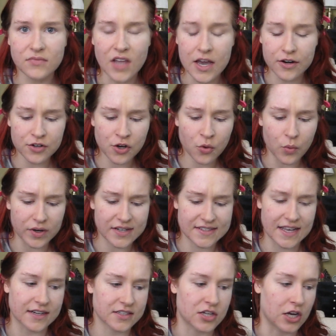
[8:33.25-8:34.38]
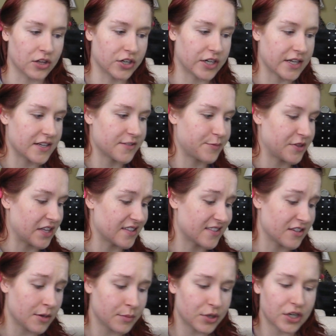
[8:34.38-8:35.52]
I don't know what exact color it is, but that's the
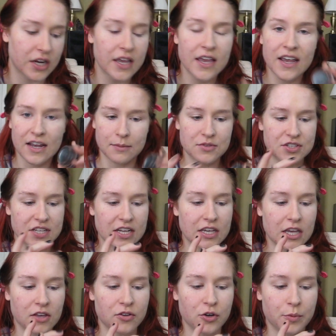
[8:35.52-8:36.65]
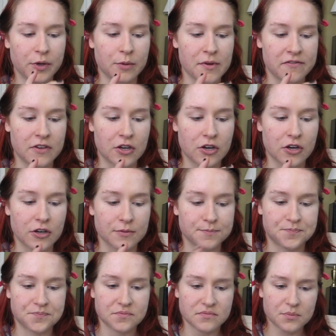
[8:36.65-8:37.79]
number. I'm just taking a little bit on my finger,
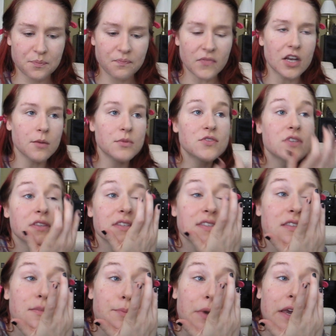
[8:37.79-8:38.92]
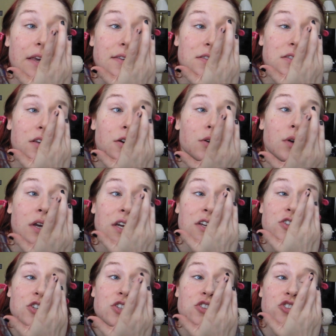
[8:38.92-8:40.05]
and I'm using this as a base. So
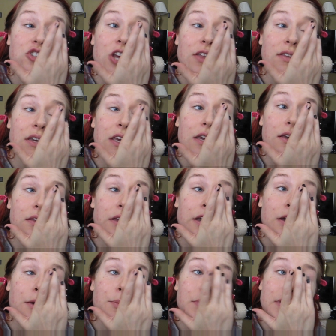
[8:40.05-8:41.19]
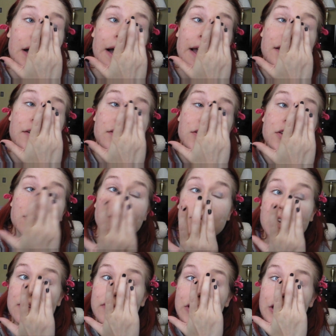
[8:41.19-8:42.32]
just gently like apply. You don't
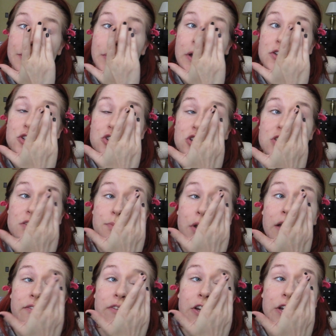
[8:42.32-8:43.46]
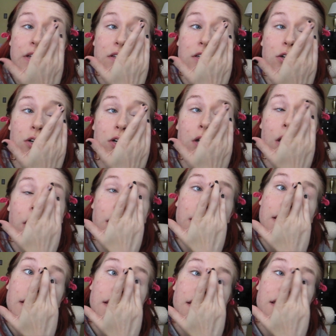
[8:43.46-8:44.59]
need very much, just apply very little.
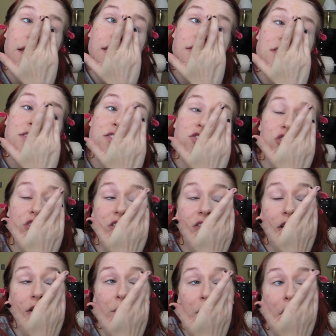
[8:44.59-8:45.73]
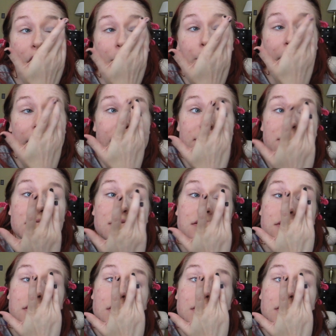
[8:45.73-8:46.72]
And this is just gonna be our base.